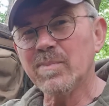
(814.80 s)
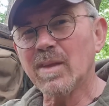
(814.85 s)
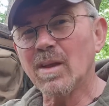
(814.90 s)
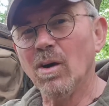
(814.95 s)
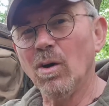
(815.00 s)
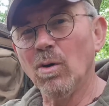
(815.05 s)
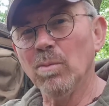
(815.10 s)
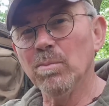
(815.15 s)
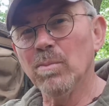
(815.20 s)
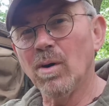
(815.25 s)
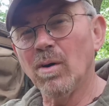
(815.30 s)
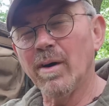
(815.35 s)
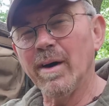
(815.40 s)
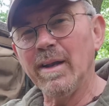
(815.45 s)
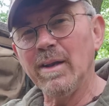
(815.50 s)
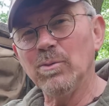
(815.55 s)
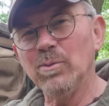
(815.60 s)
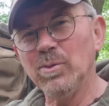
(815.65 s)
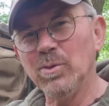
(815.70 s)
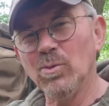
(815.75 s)
On my
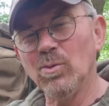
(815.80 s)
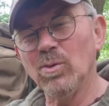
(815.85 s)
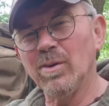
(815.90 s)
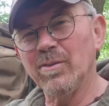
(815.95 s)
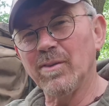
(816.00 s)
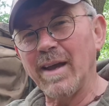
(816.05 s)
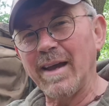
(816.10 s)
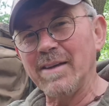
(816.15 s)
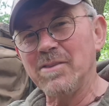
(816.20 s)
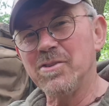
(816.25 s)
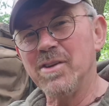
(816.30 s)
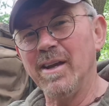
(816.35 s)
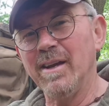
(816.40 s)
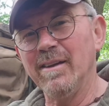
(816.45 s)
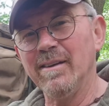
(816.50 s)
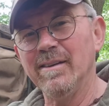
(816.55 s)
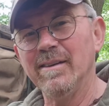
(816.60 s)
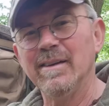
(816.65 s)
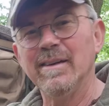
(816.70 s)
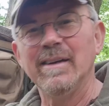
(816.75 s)
little Norland hatchet,
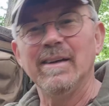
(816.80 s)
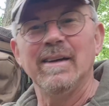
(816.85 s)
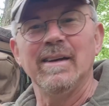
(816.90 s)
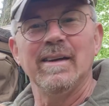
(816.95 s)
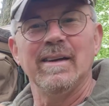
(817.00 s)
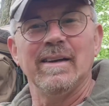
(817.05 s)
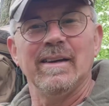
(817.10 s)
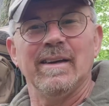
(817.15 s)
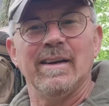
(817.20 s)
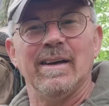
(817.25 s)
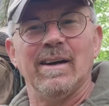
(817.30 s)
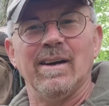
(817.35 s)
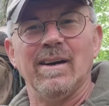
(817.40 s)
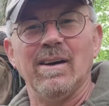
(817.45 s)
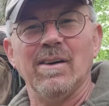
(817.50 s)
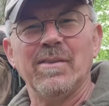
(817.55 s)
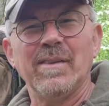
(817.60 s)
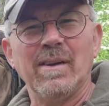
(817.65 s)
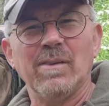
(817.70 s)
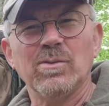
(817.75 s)

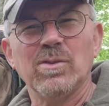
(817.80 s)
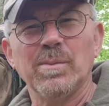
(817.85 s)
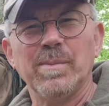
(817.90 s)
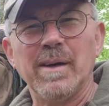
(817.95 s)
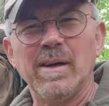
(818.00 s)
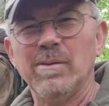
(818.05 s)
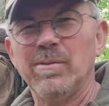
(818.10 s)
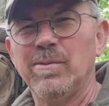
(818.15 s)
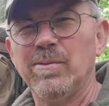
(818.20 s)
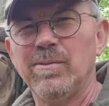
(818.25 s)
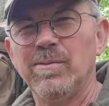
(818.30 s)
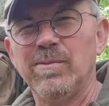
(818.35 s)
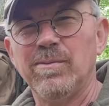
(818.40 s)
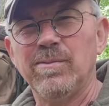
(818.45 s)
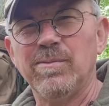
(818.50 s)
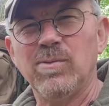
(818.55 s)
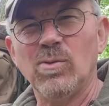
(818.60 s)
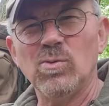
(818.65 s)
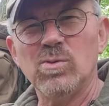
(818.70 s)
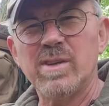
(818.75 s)
I think I've got about
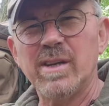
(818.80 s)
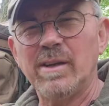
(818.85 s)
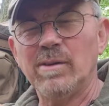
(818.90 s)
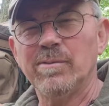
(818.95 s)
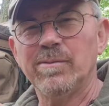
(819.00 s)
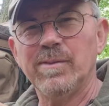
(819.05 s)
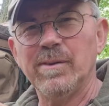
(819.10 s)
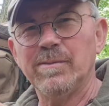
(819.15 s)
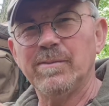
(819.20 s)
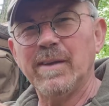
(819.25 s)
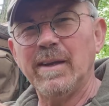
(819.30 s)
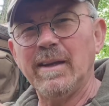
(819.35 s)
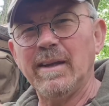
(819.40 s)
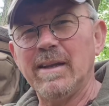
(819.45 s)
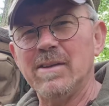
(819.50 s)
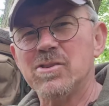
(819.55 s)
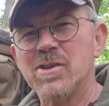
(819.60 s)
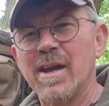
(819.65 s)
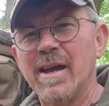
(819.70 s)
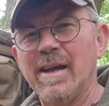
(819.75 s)
a 14-15
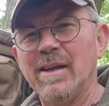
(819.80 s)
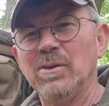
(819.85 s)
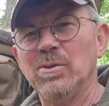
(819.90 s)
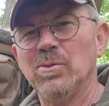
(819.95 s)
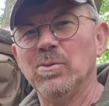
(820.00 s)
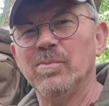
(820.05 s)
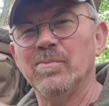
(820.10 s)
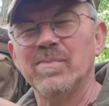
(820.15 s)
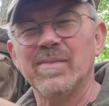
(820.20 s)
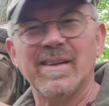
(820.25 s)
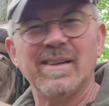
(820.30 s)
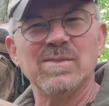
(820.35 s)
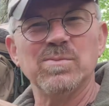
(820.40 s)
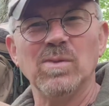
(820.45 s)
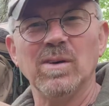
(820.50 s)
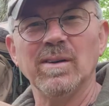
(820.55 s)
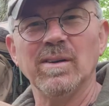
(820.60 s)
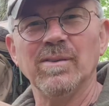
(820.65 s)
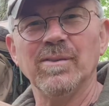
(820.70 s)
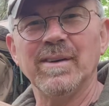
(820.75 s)
inch handle. That's
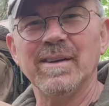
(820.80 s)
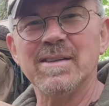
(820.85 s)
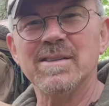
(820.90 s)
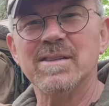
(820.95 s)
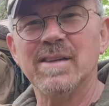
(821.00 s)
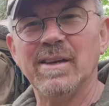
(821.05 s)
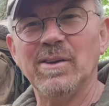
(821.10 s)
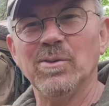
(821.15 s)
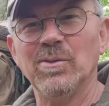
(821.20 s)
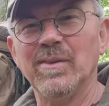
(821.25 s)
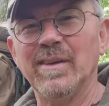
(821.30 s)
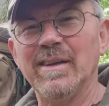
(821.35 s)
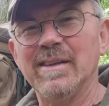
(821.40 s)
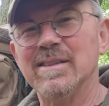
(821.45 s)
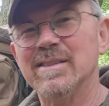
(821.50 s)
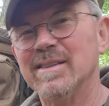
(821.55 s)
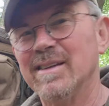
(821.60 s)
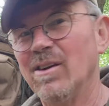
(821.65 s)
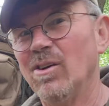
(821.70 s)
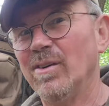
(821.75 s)
what I'd like to see on
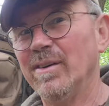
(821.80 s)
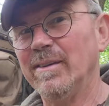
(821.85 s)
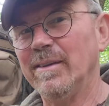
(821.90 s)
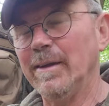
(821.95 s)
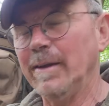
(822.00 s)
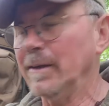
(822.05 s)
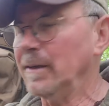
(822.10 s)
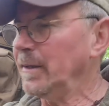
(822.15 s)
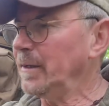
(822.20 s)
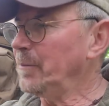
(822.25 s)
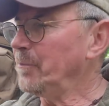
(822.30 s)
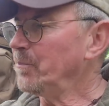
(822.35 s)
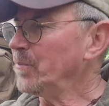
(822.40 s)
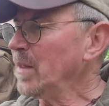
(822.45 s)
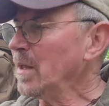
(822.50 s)
this, ideally.